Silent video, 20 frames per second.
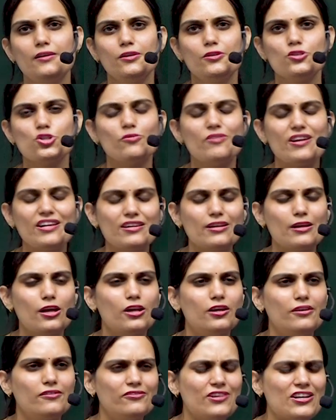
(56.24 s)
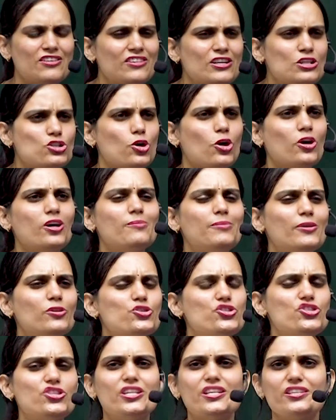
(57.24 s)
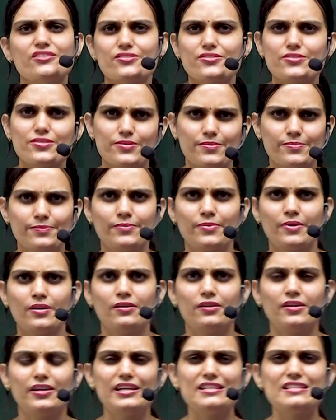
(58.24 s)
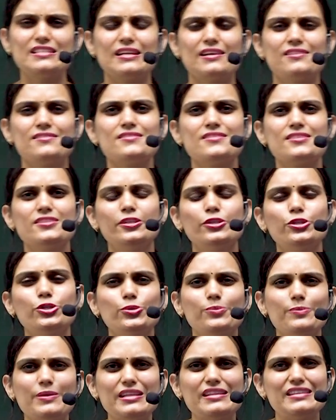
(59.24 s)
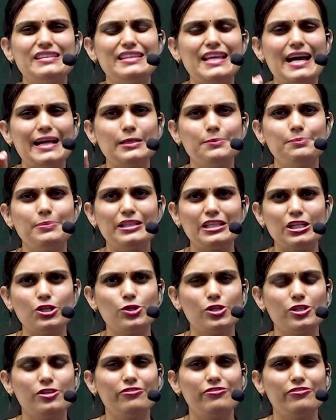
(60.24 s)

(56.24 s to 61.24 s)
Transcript: So when, when we talk about genes, it's considered to be that particular